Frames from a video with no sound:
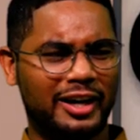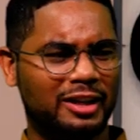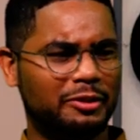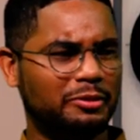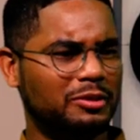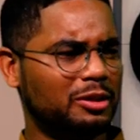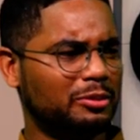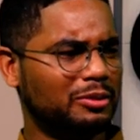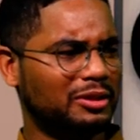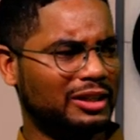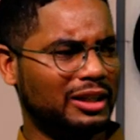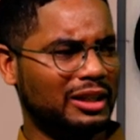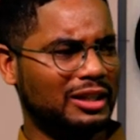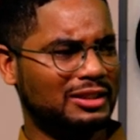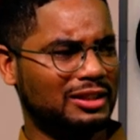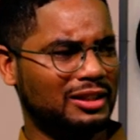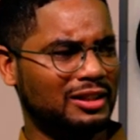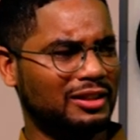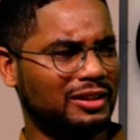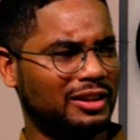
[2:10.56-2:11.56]
admirable,
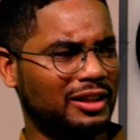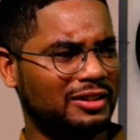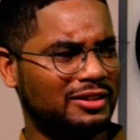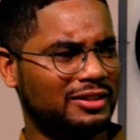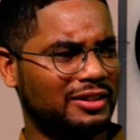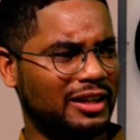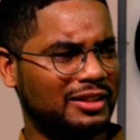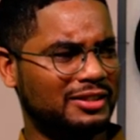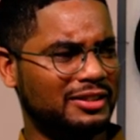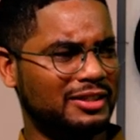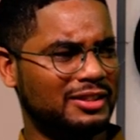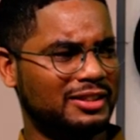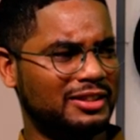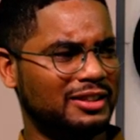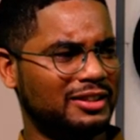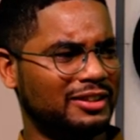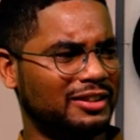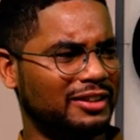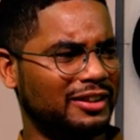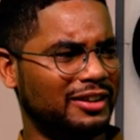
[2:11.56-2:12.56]
Ra-eese. I think that
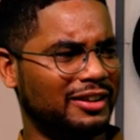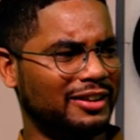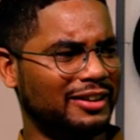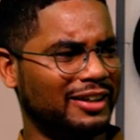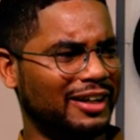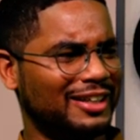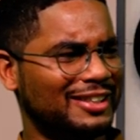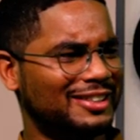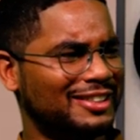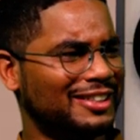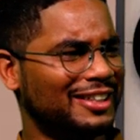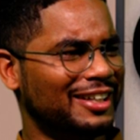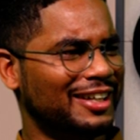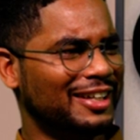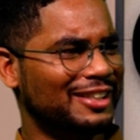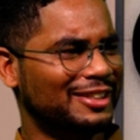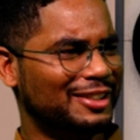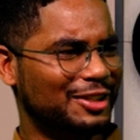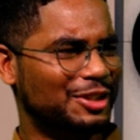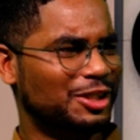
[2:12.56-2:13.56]

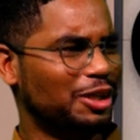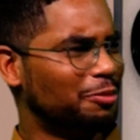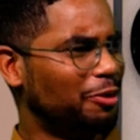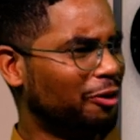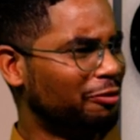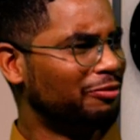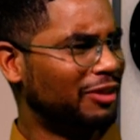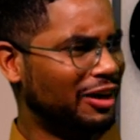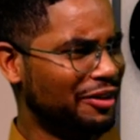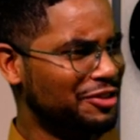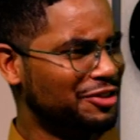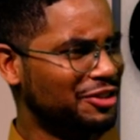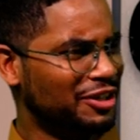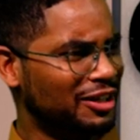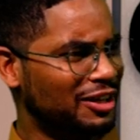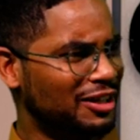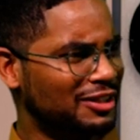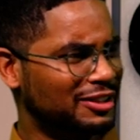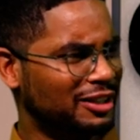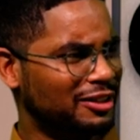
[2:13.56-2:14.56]
sets you apart from other
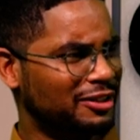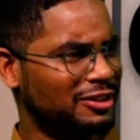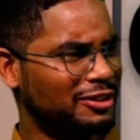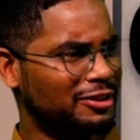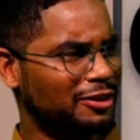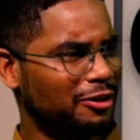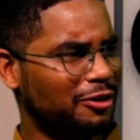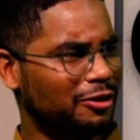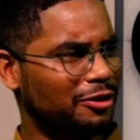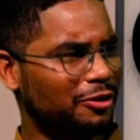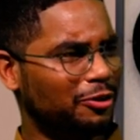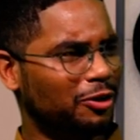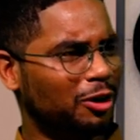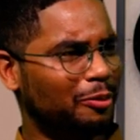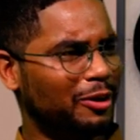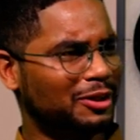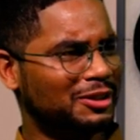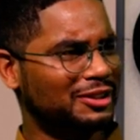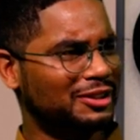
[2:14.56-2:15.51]
journalists that just are all about